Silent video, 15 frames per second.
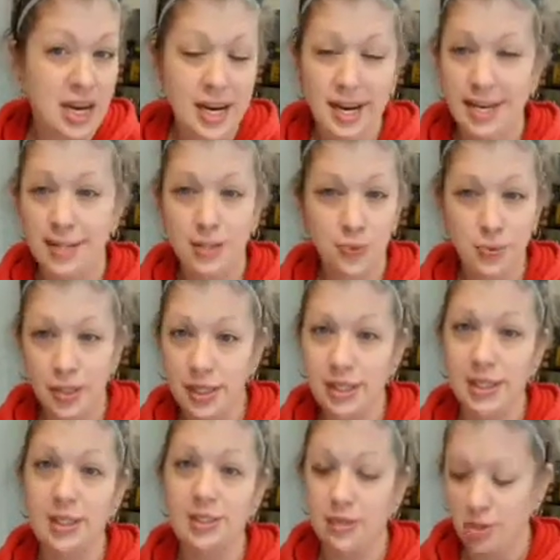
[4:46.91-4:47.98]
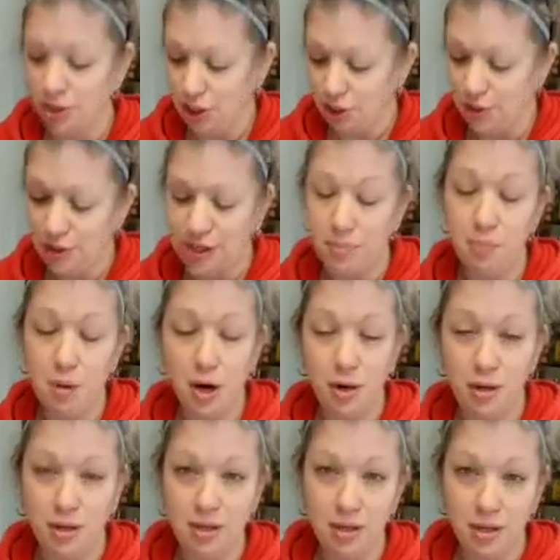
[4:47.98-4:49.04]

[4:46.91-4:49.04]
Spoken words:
it's really too small